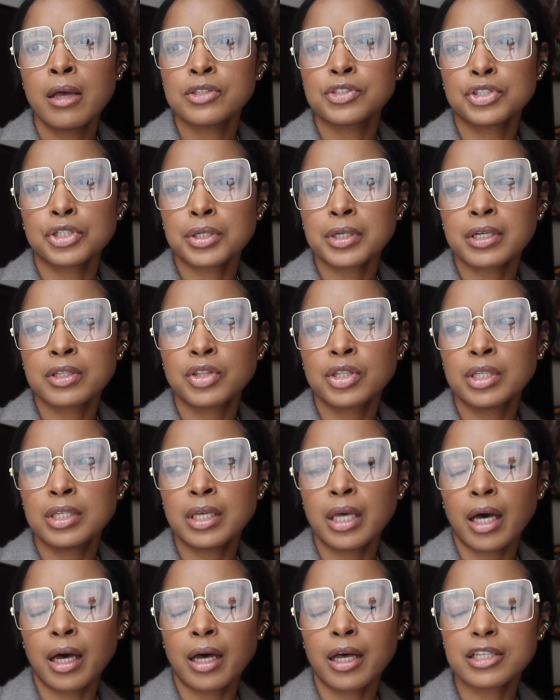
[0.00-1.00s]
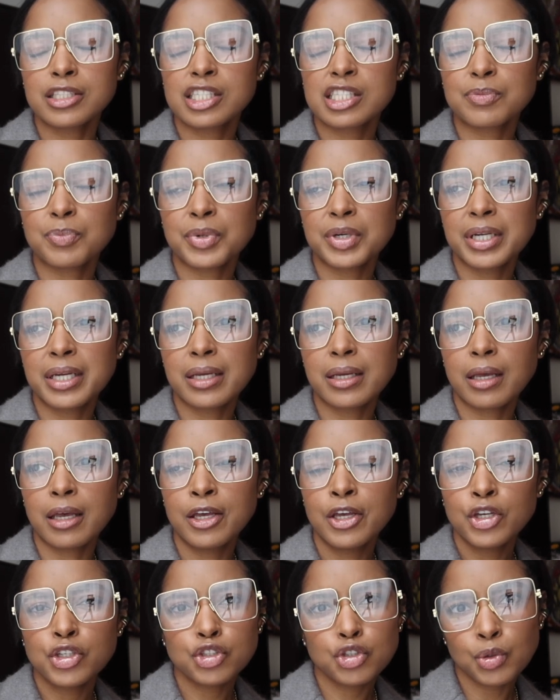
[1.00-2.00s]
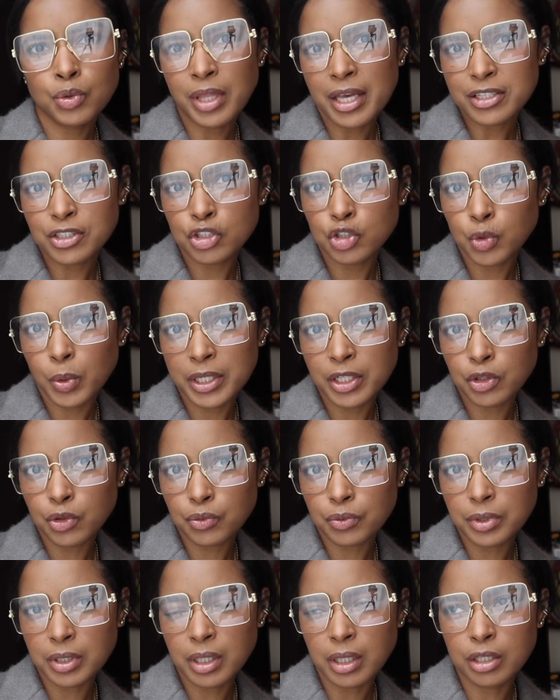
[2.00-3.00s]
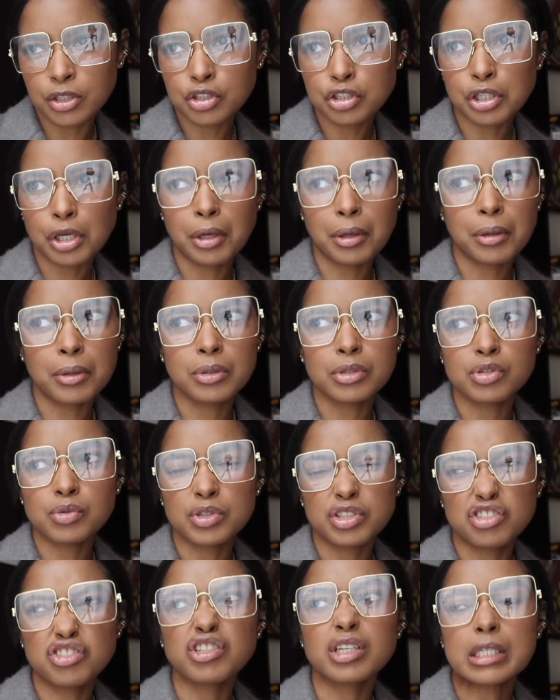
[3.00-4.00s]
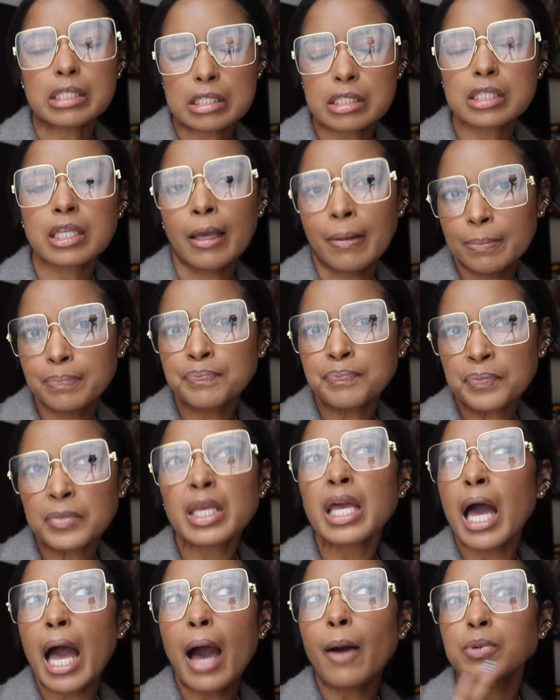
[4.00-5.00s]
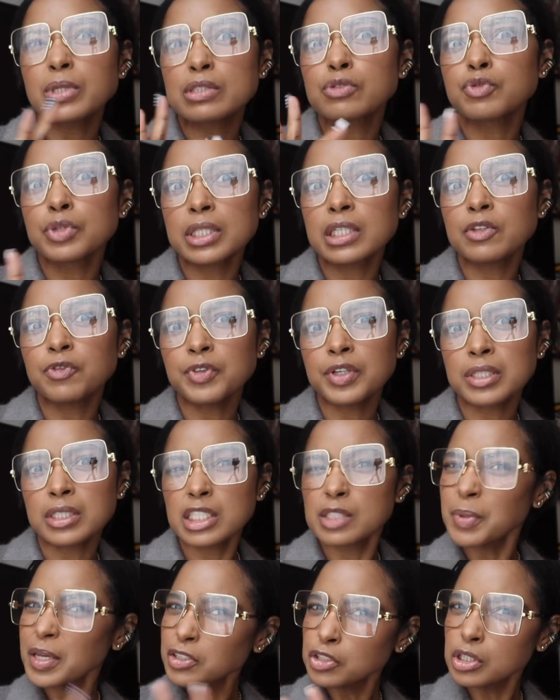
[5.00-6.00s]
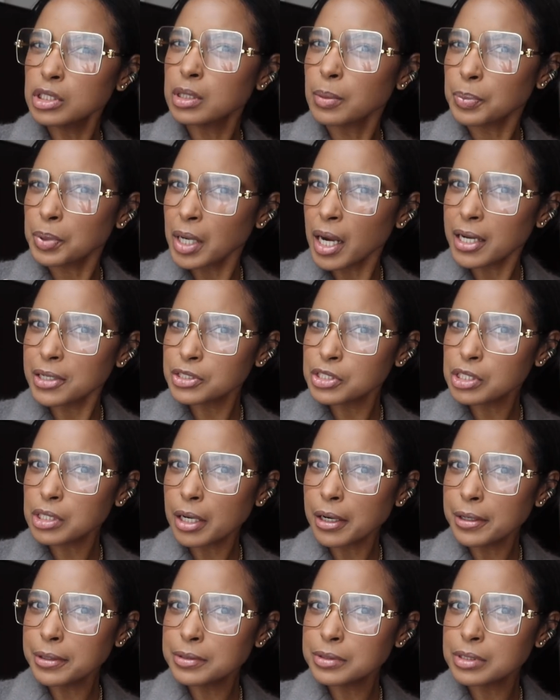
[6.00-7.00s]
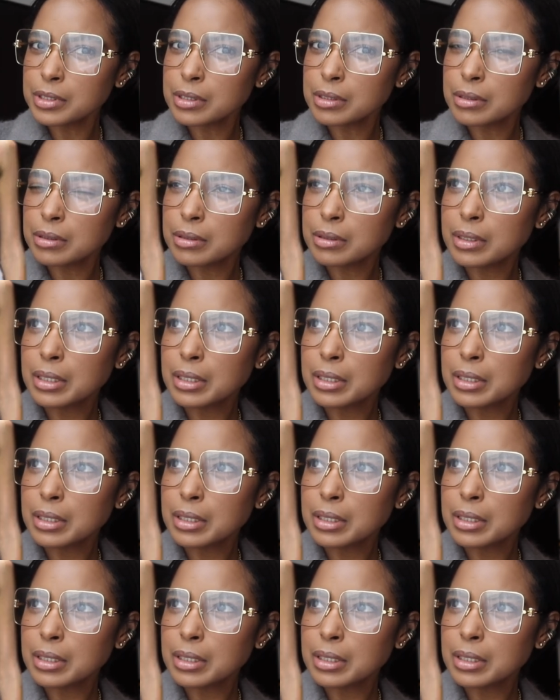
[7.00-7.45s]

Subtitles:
during the spring 2023 shows was just, I was really feeling, especially the Prada skirts.